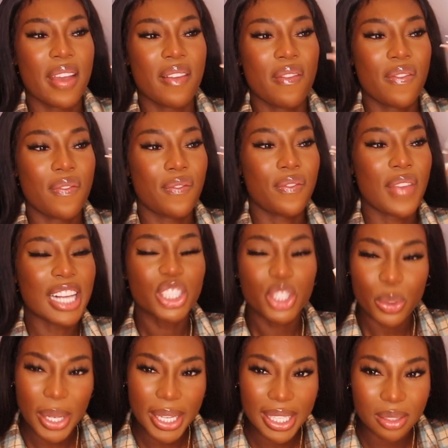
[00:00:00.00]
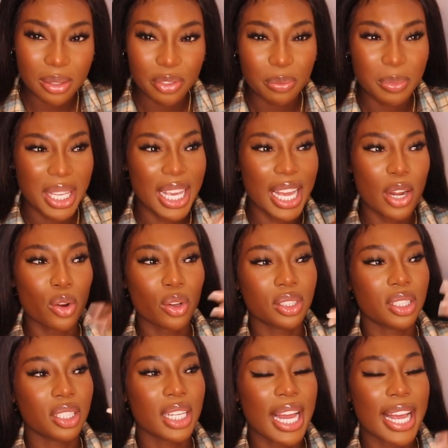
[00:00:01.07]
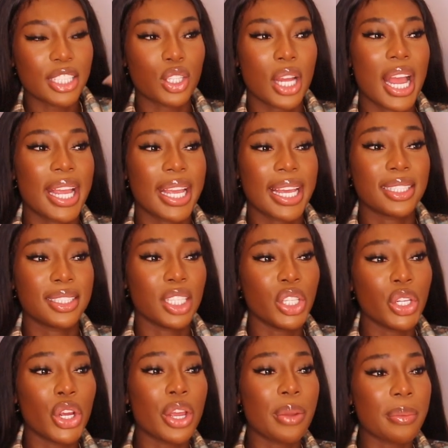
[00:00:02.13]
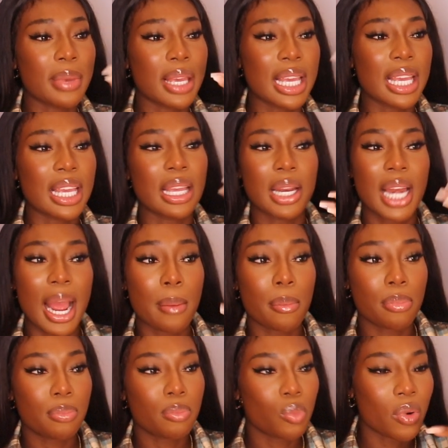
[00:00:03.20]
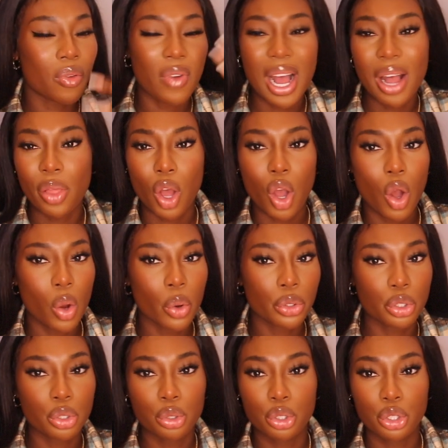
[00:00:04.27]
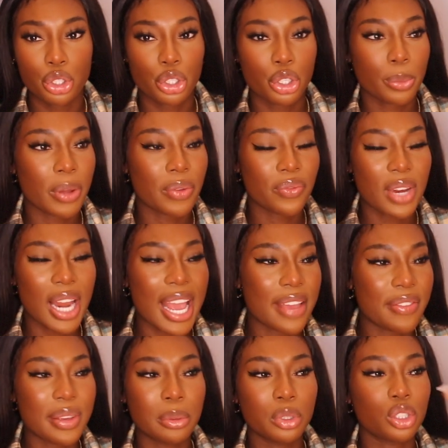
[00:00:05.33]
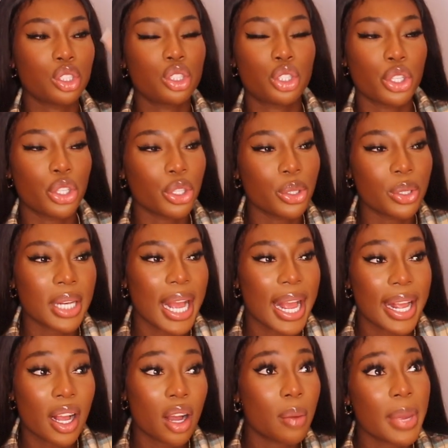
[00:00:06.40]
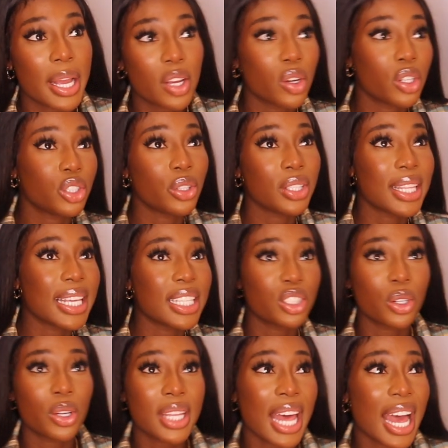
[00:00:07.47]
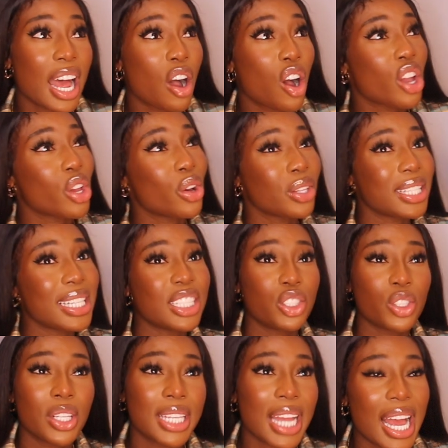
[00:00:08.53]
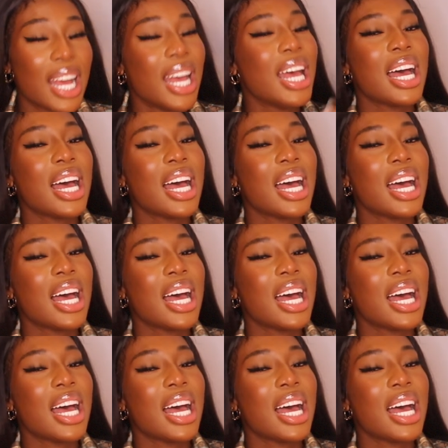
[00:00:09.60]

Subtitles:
infatuated with me and not to like try and get to know me like without the whole YouTube, like if he was just too like, oh my god, you're this, you're that, oh you're this, you're that,